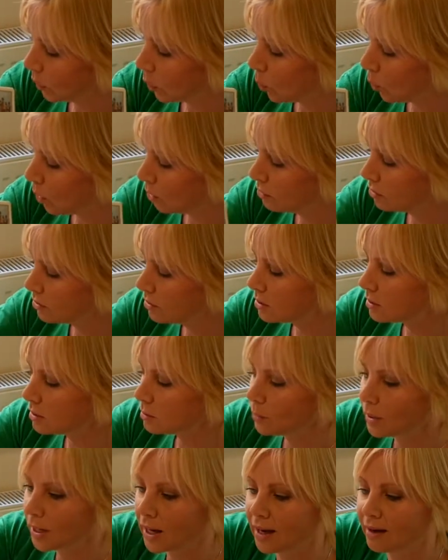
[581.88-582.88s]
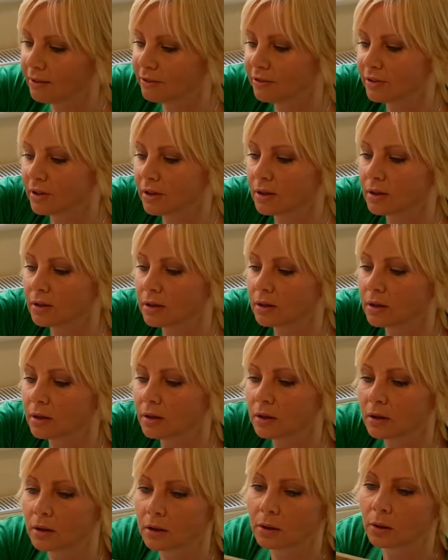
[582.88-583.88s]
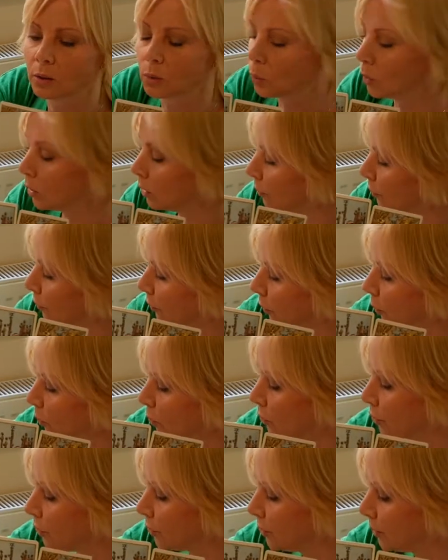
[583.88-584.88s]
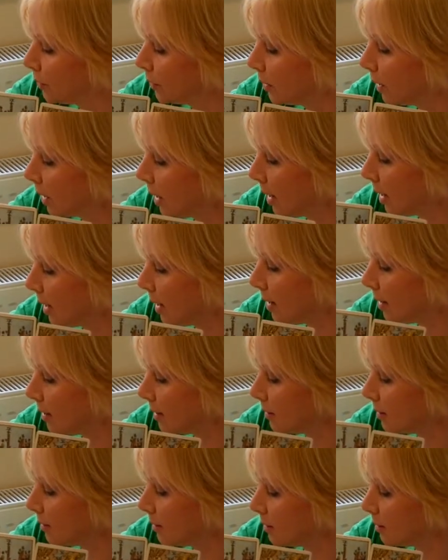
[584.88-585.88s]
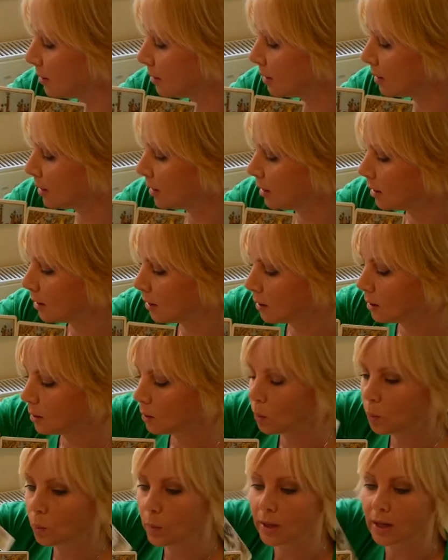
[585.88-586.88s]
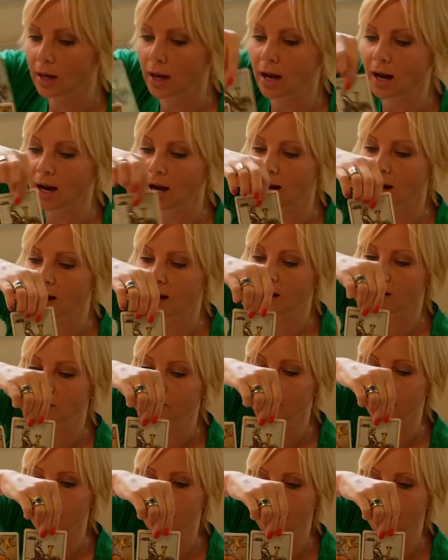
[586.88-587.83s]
Wands, we have a Wheel of Fortune, and we have